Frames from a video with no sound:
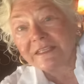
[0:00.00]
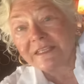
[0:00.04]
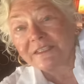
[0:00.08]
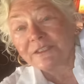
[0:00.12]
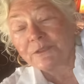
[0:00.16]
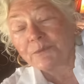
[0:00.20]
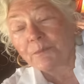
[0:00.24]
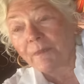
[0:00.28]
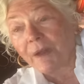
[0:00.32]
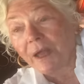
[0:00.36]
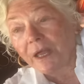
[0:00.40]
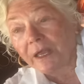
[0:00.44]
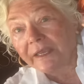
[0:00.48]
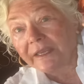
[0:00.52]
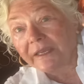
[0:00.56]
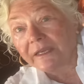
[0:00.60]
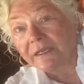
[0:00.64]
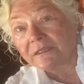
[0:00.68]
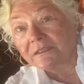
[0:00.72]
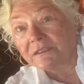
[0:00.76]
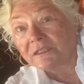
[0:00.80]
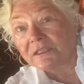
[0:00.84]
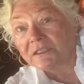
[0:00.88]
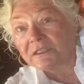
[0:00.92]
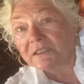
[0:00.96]
is my
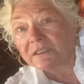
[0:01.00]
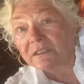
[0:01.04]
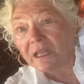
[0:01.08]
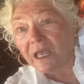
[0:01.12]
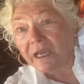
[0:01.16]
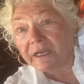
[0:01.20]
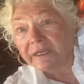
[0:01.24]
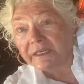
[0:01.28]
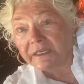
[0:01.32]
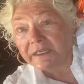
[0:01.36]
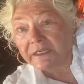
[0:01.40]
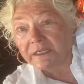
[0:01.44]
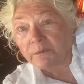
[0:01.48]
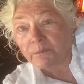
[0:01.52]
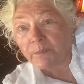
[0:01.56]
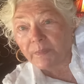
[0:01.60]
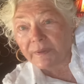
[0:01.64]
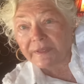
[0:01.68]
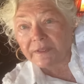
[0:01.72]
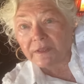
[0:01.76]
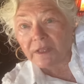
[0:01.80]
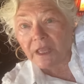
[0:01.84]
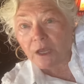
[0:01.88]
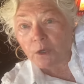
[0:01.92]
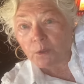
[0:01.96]
slugging
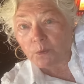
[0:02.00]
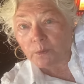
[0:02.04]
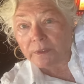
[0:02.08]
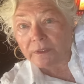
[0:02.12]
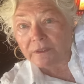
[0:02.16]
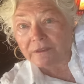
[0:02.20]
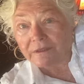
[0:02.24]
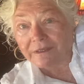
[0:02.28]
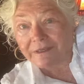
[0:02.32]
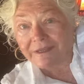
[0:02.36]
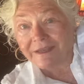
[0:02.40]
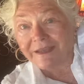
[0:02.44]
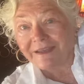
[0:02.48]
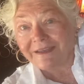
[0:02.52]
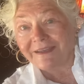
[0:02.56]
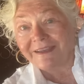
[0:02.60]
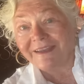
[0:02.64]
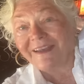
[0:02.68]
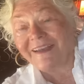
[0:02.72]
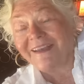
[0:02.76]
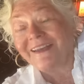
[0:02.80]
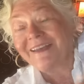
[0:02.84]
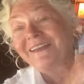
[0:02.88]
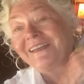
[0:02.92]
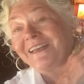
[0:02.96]
pillow.
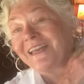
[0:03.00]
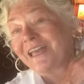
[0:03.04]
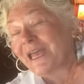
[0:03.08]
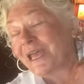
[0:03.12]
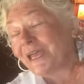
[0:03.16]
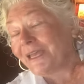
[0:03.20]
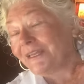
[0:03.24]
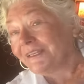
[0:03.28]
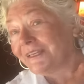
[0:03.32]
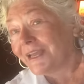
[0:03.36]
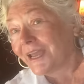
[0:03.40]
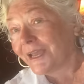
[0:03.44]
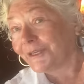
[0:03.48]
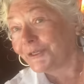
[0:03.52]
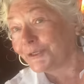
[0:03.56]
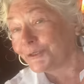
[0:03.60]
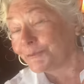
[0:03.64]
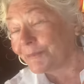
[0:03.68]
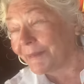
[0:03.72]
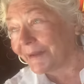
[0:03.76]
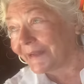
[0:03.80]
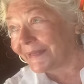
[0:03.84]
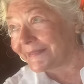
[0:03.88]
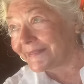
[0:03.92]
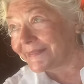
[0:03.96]
Now you
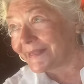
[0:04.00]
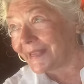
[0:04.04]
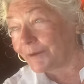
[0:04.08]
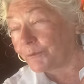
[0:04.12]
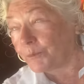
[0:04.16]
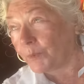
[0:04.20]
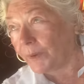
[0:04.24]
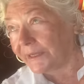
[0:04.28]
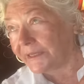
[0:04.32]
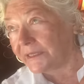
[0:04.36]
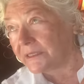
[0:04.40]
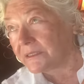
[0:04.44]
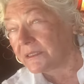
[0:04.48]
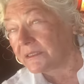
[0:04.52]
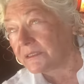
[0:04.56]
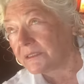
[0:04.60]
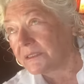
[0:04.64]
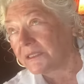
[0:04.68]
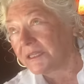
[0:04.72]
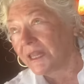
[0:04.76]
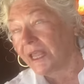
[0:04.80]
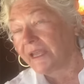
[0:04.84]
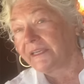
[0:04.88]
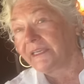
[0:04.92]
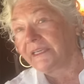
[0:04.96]
might say, what is a
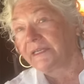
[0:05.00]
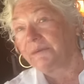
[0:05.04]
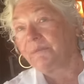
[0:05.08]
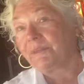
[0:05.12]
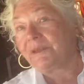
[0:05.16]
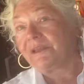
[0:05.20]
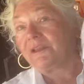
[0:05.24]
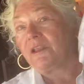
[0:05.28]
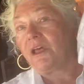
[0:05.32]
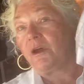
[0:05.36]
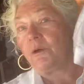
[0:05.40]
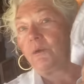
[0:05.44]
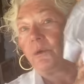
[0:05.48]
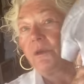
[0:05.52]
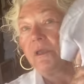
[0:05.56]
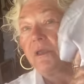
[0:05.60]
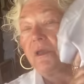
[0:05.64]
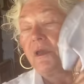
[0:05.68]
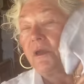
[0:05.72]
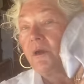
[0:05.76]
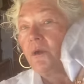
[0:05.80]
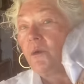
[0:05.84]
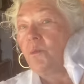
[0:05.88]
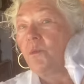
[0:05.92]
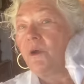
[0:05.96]
slugging pillow?
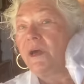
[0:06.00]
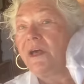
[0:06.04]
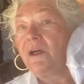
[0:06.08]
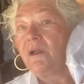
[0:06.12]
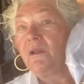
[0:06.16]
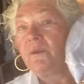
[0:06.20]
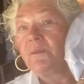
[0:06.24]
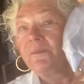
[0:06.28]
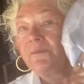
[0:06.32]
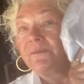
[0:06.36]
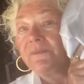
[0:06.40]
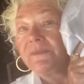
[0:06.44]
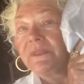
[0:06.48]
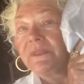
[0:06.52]
Well,